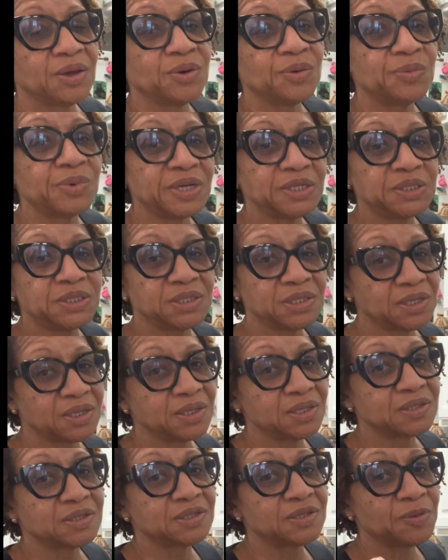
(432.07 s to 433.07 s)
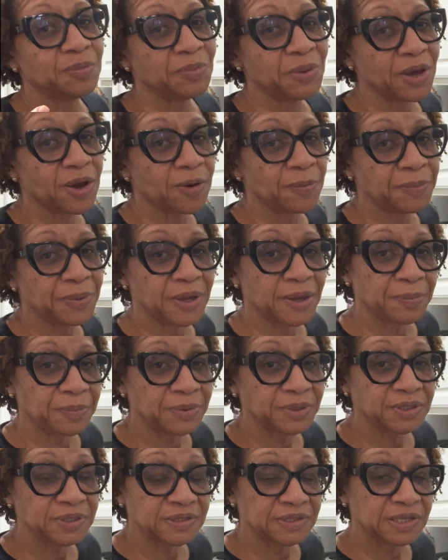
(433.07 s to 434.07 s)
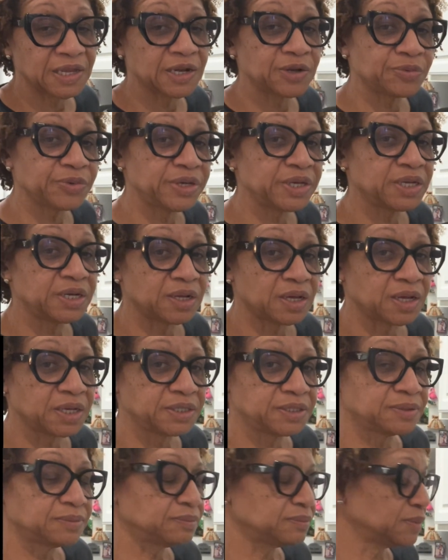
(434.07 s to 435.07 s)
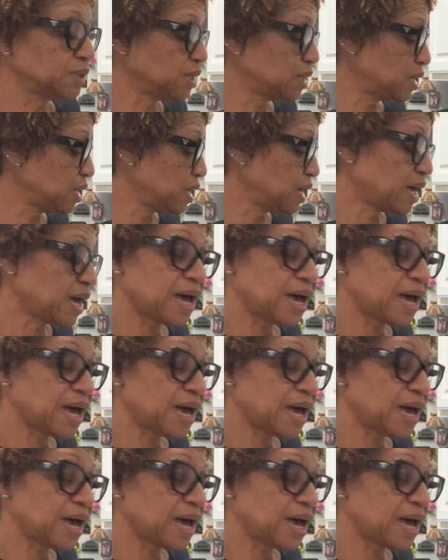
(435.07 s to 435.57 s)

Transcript: which is the bell pepper, celery, and onion.